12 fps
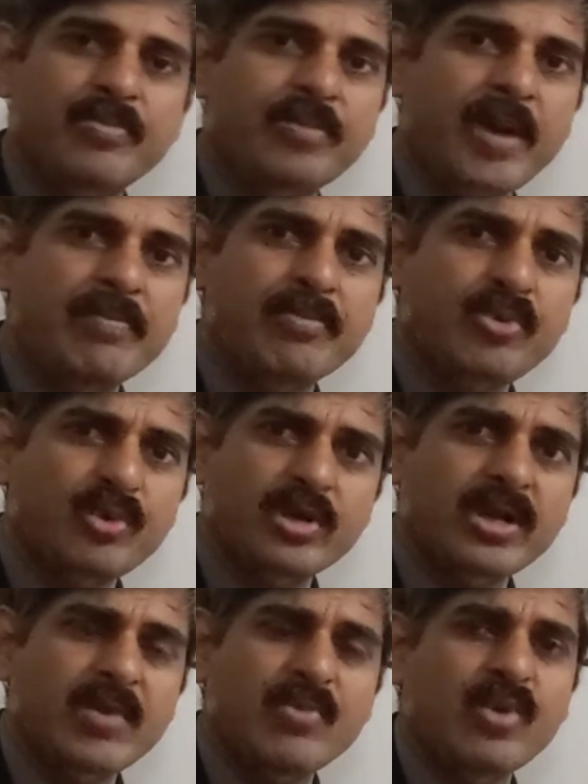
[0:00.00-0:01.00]
by
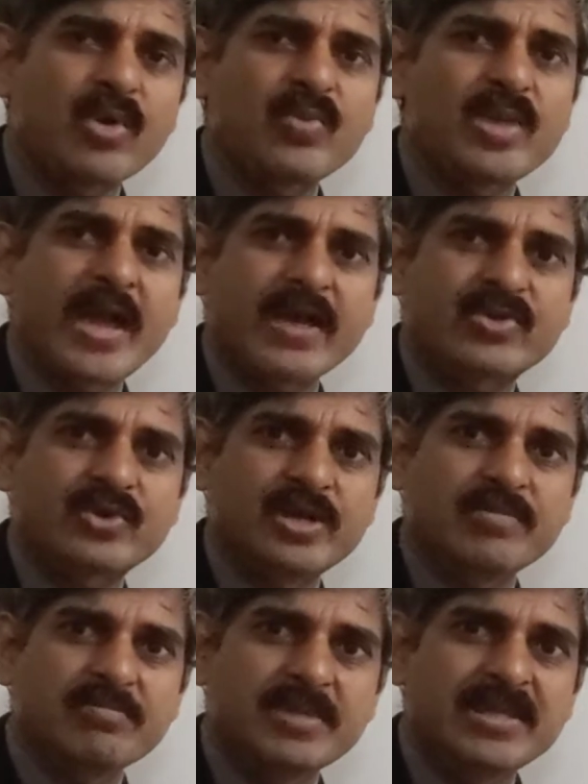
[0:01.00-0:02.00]
prototype what we
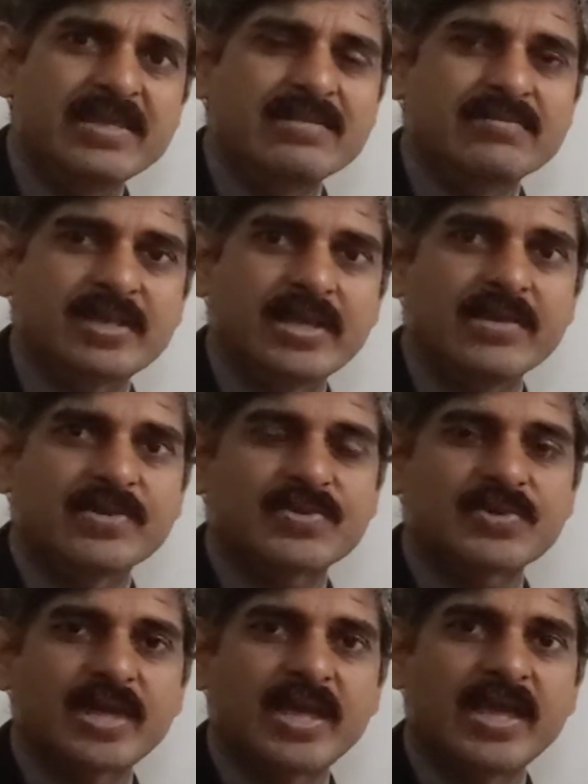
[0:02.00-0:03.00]
actually mean is
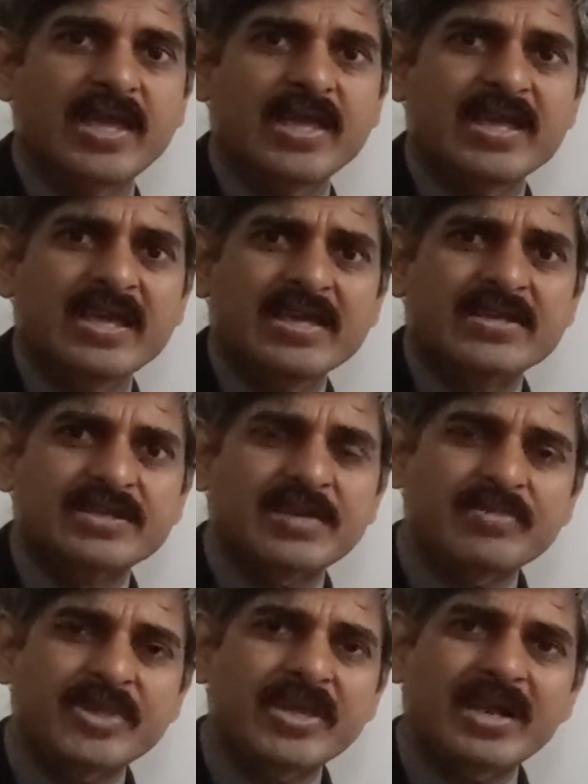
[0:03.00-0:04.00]
a
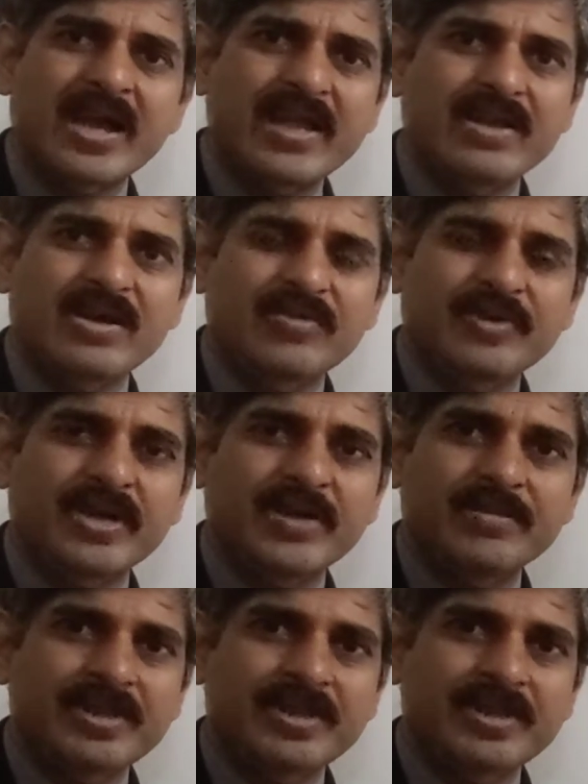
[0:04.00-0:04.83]
something kind of a,